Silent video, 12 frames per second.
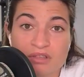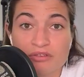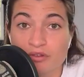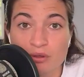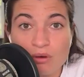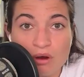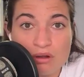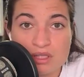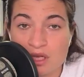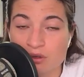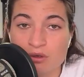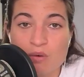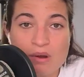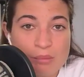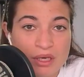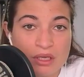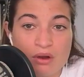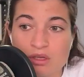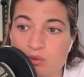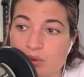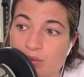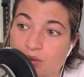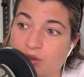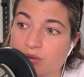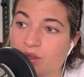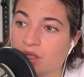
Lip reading: a few calls. I don't know how many calls we will do.